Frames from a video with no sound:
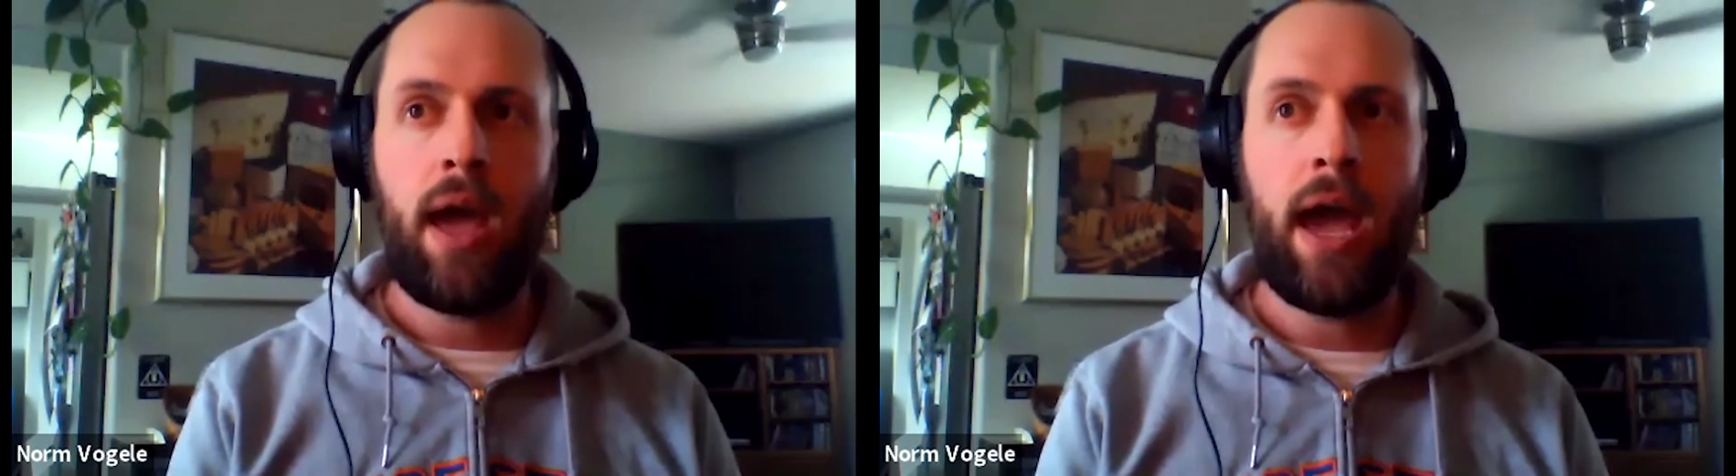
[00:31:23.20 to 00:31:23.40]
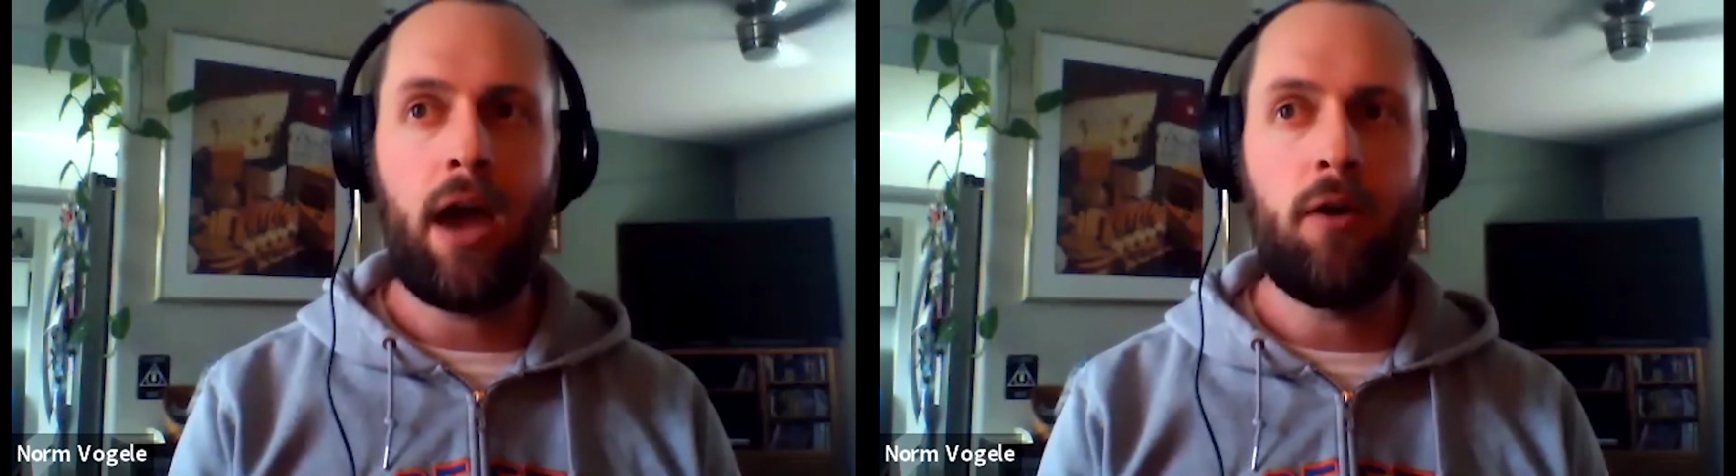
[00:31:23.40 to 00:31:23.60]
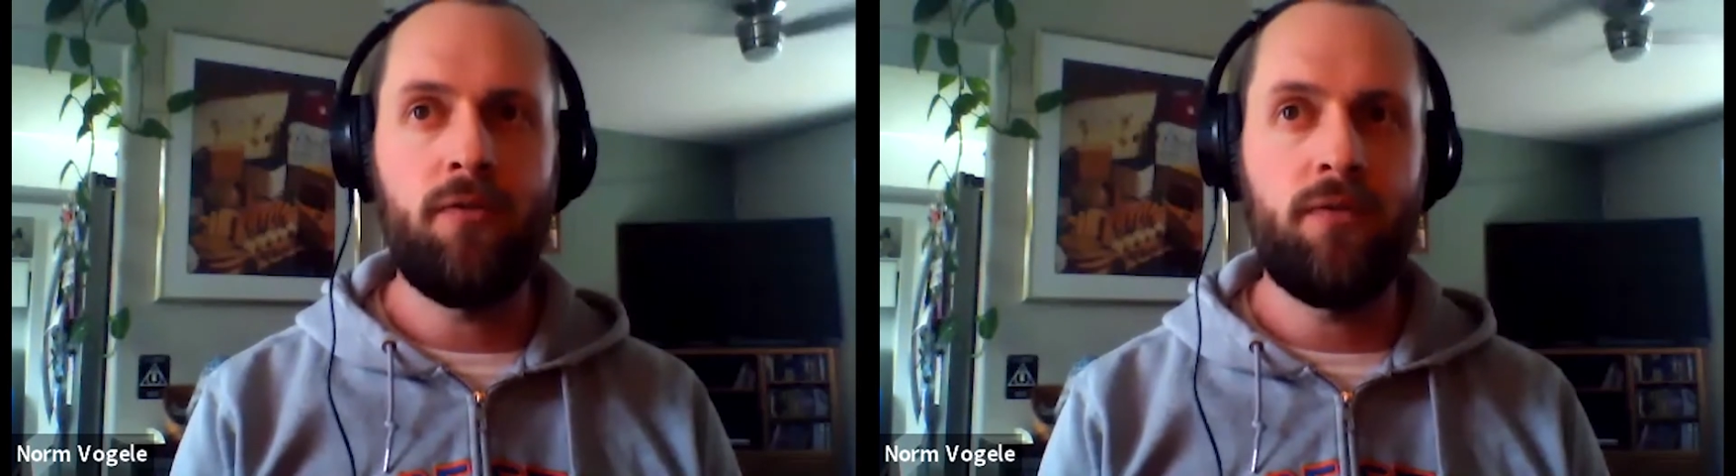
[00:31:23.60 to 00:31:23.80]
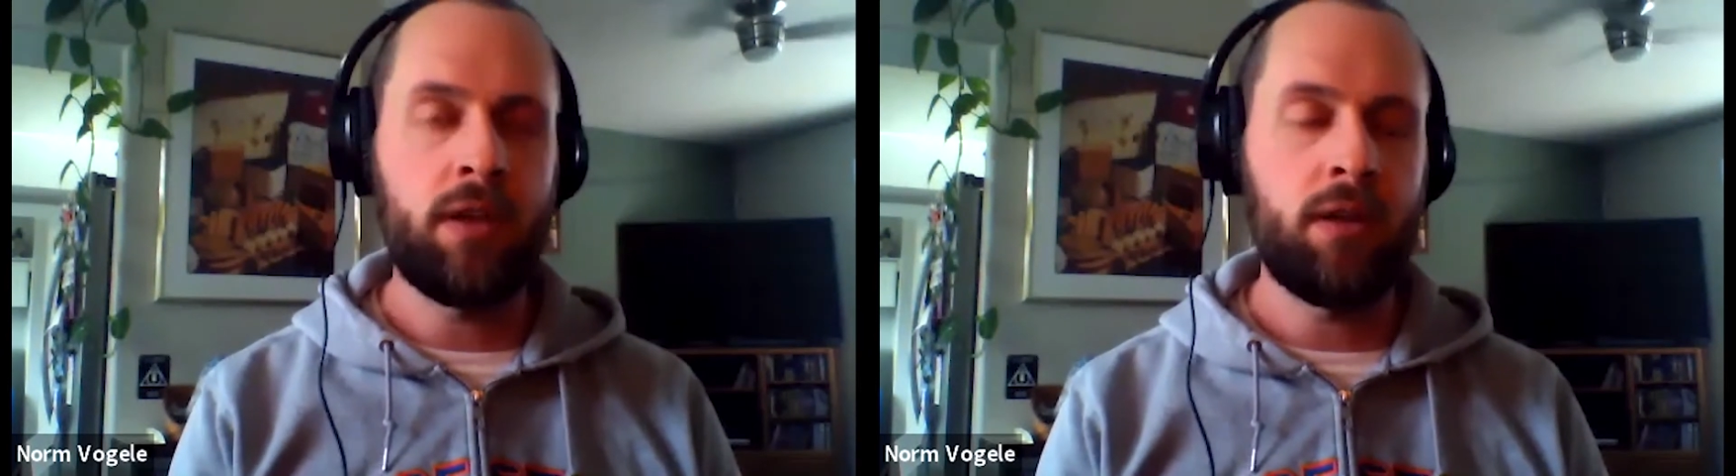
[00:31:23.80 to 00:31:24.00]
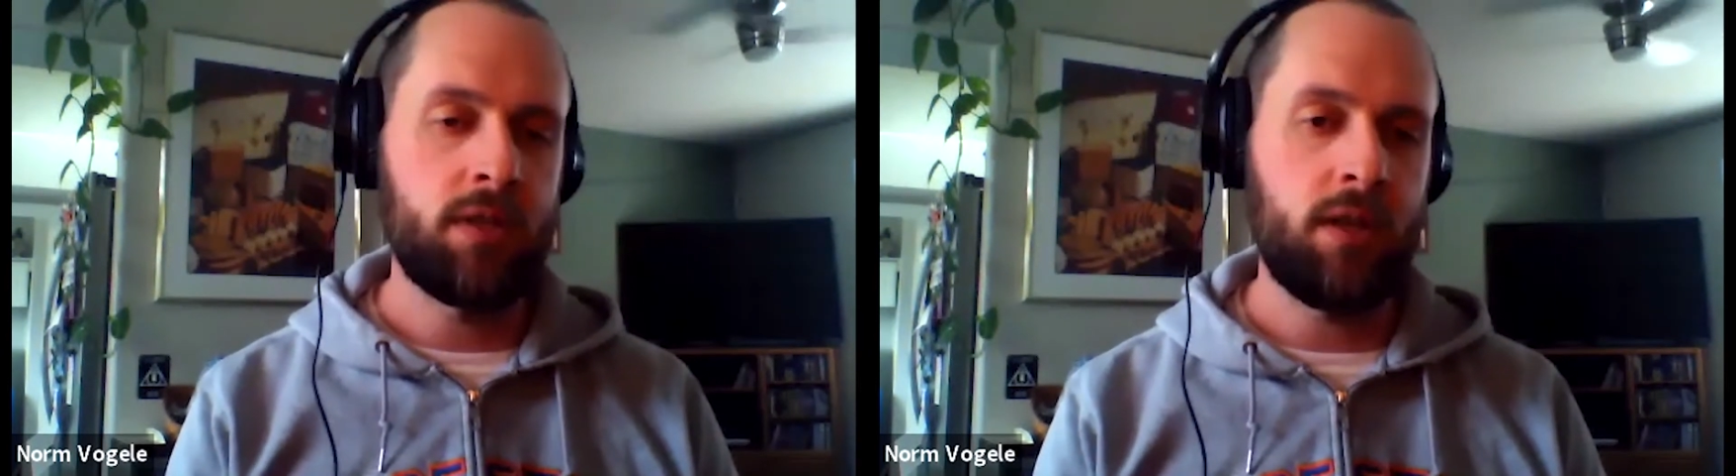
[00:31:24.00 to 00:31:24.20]
how
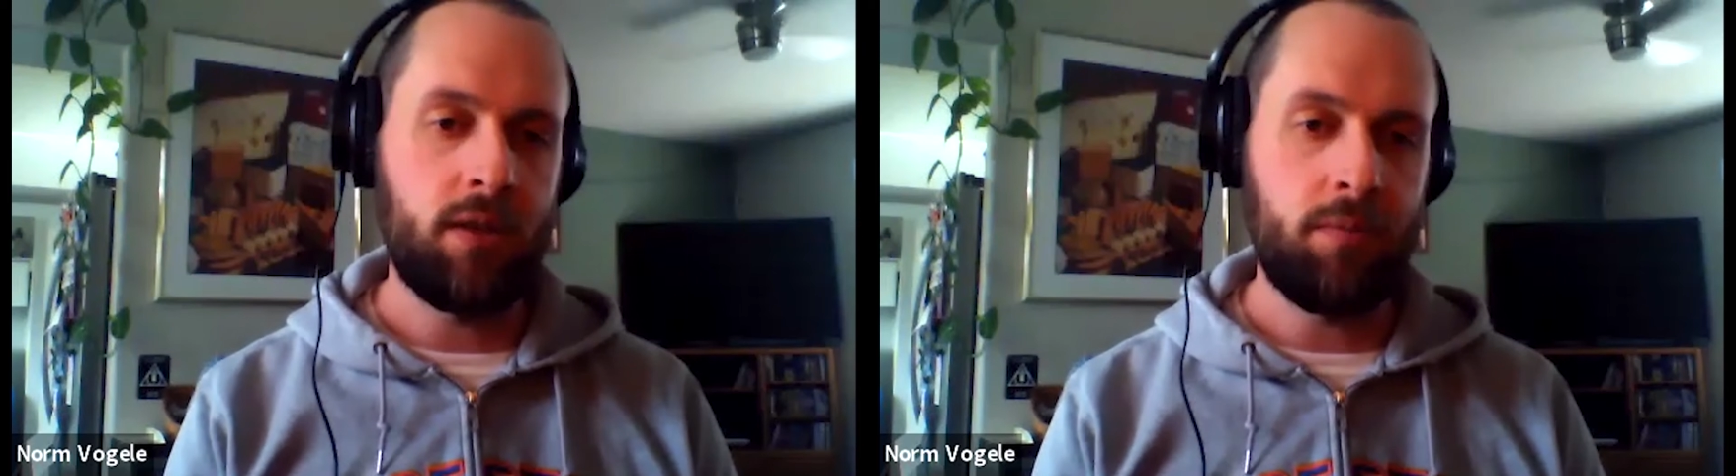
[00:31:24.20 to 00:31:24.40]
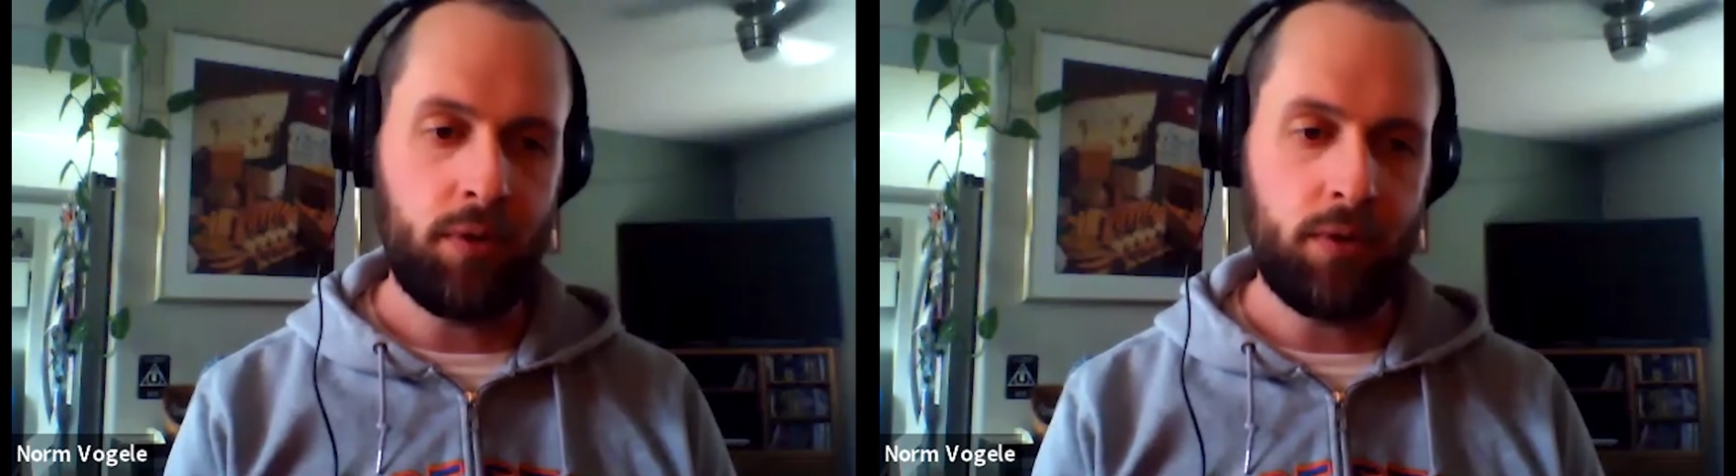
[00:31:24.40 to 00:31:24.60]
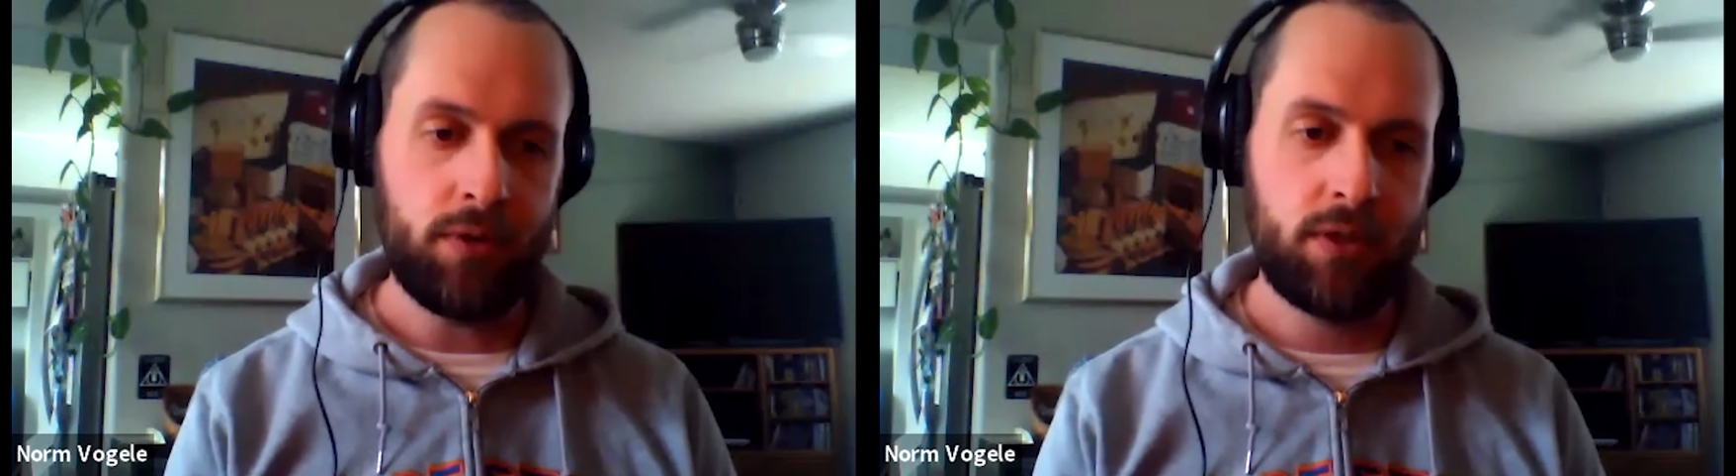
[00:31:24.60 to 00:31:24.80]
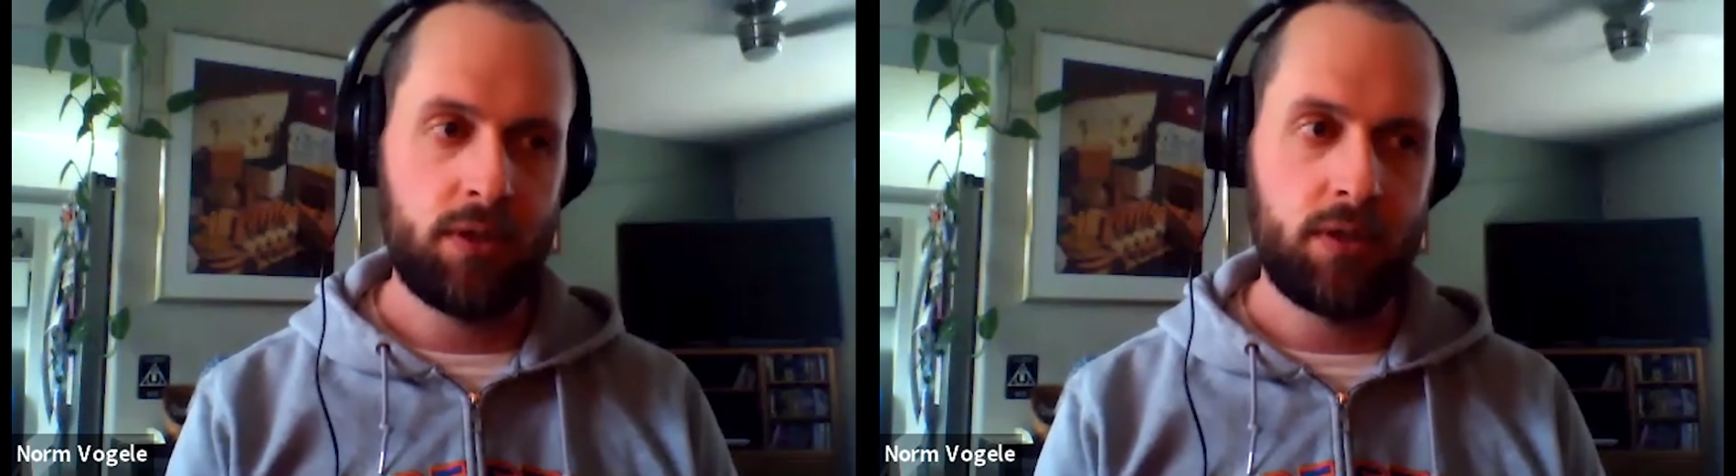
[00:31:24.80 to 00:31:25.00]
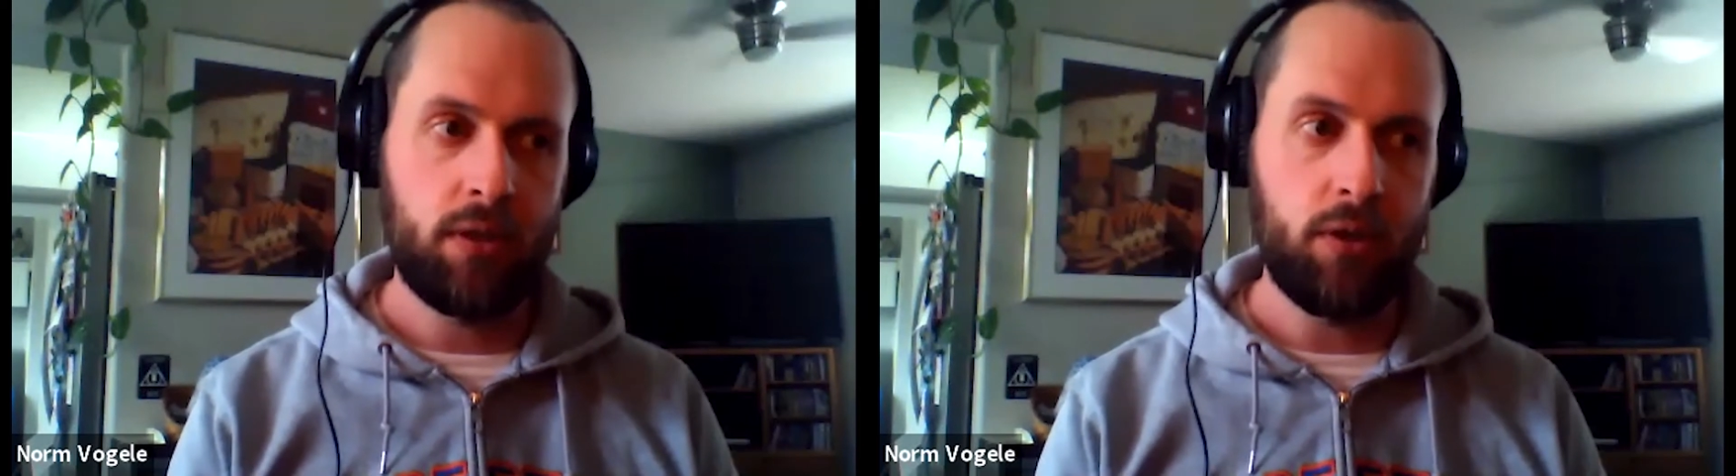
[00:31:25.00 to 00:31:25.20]
fingers on the pulse